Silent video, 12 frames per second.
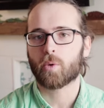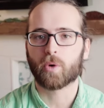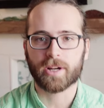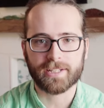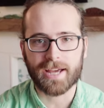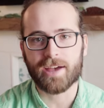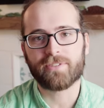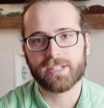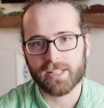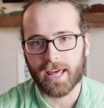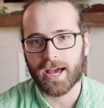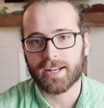We're gonna dive
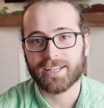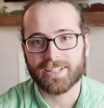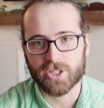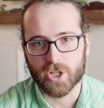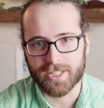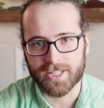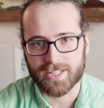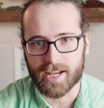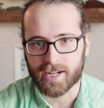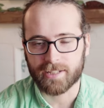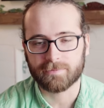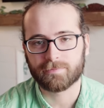into that in just a
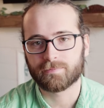second.